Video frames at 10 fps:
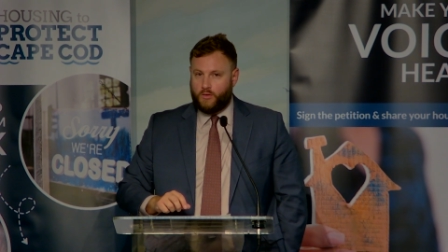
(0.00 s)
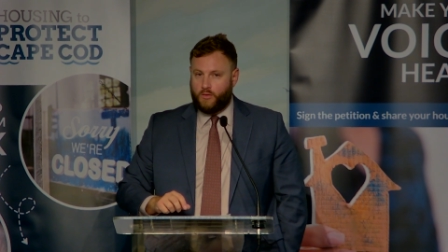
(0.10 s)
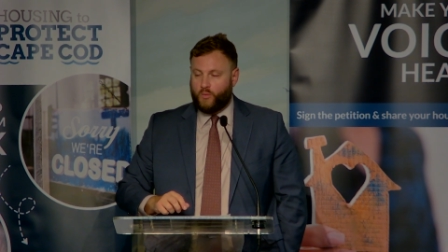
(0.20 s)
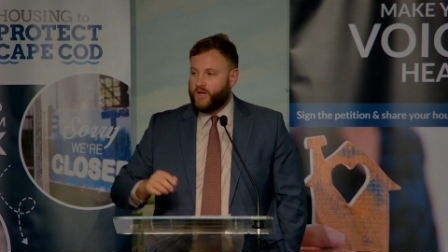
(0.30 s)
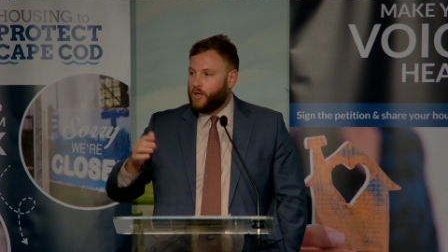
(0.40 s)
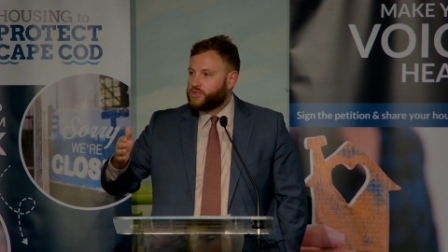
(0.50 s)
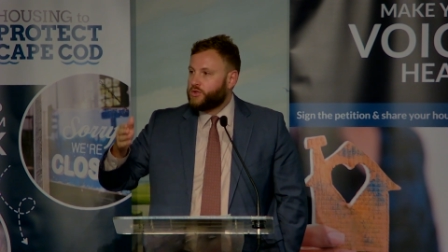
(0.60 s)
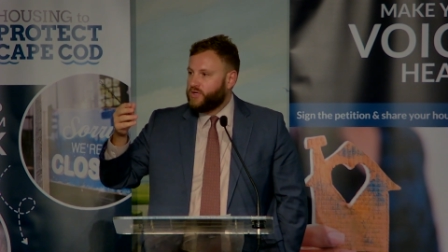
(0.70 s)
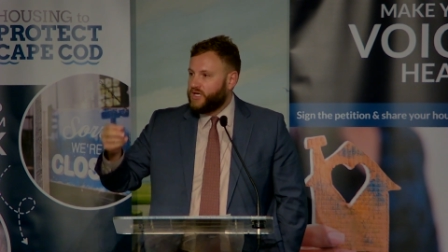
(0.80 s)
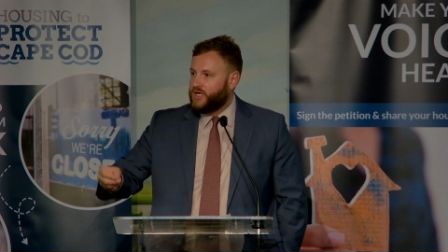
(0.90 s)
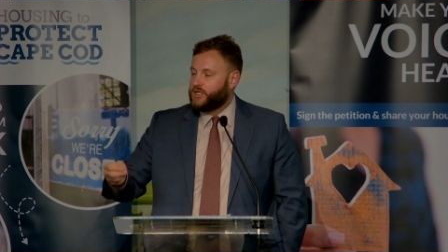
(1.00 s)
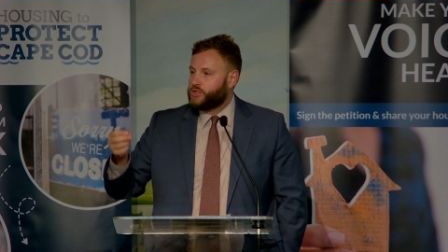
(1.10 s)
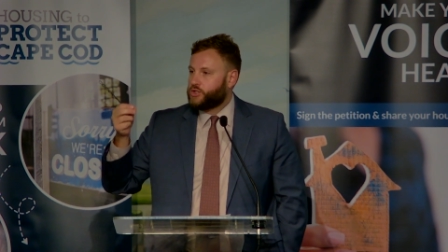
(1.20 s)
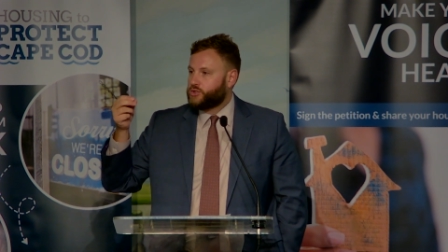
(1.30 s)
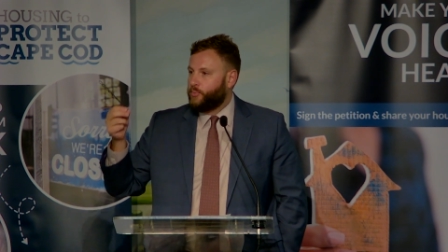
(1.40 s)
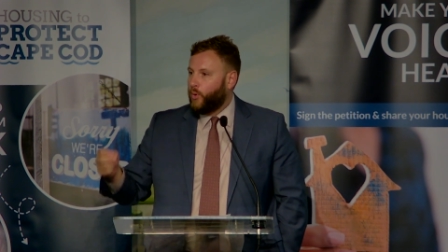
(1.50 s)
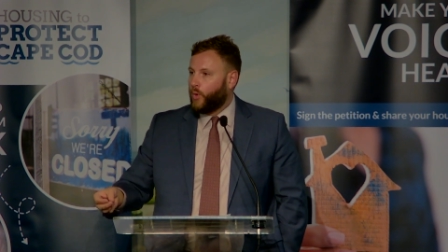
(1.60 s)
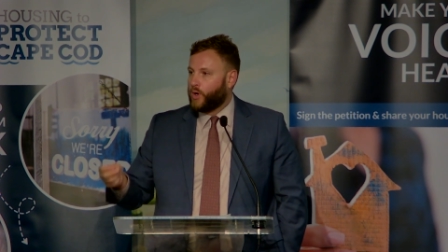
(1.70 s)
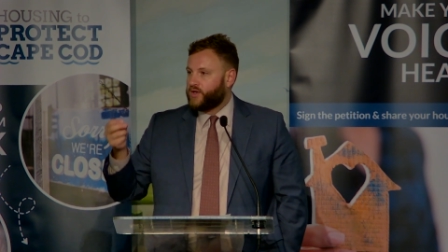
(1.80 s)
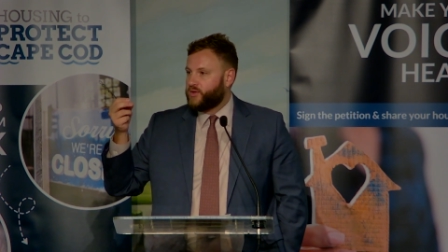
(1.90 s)
We also need to
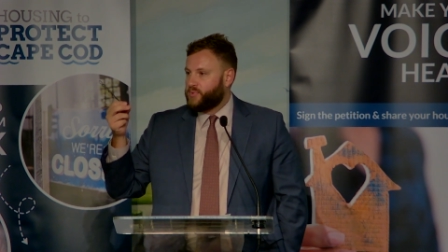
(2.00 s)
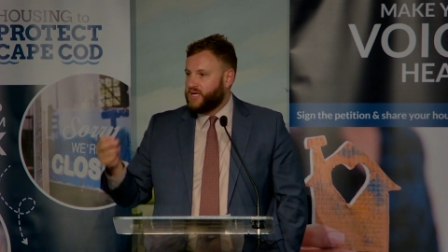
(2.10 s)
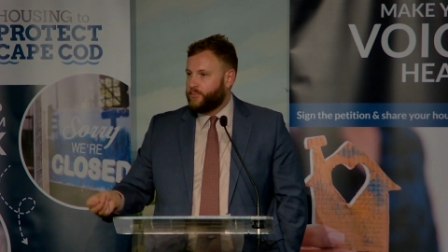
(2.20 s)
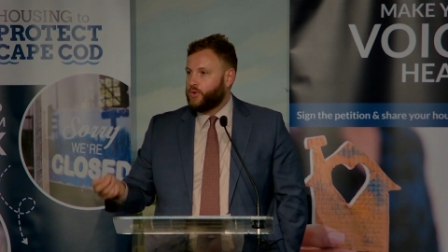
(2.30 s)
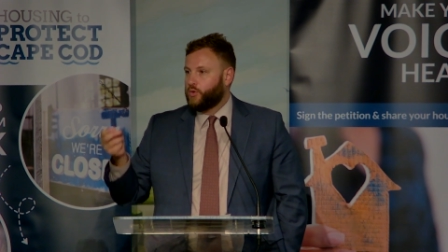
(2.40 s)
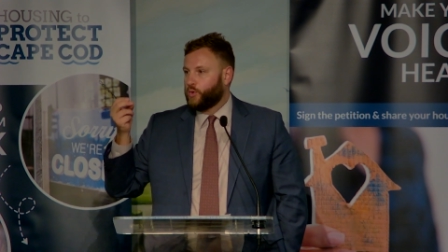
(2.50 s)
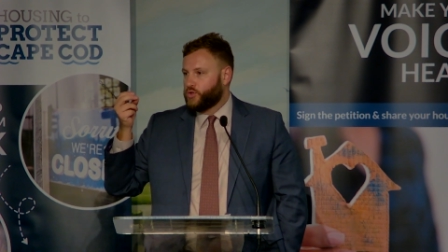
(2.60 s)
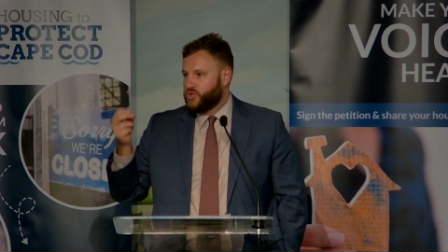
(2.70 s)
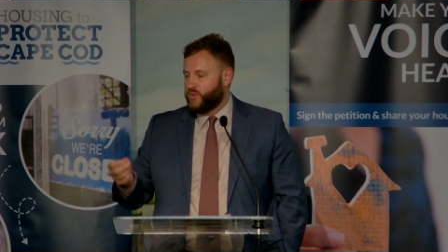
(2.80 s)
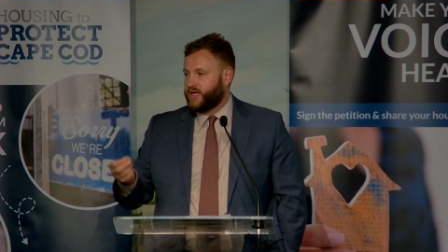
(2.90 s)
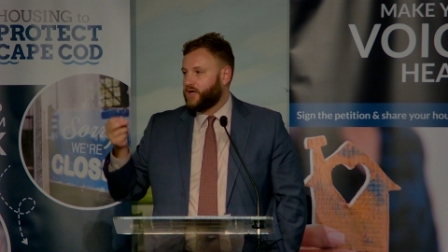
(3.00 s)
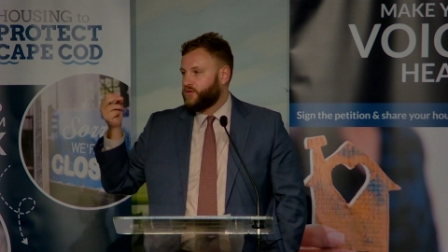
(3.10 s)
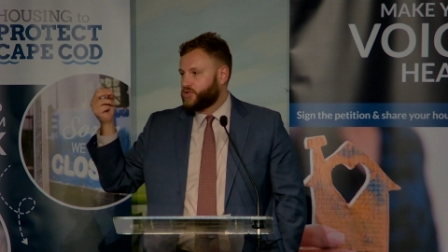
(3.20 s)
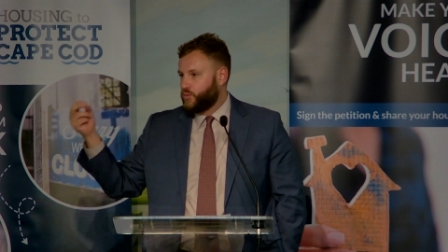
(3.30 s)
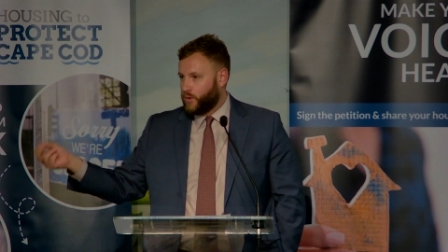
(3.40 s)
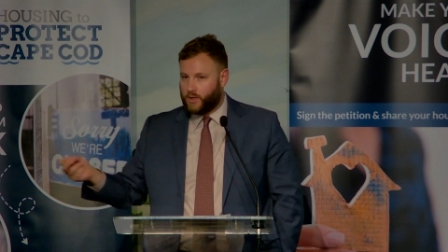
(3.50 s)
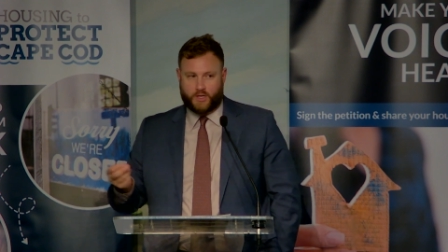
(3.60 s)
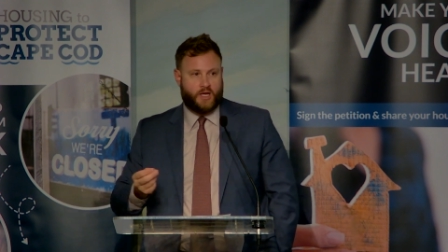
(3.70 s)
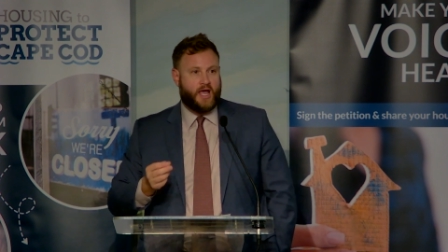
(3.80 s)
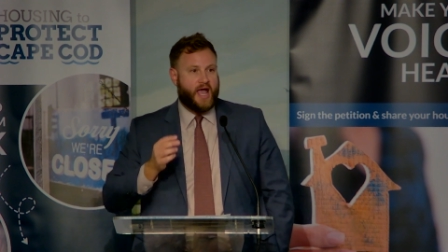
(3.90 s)
support the people who are doing this work.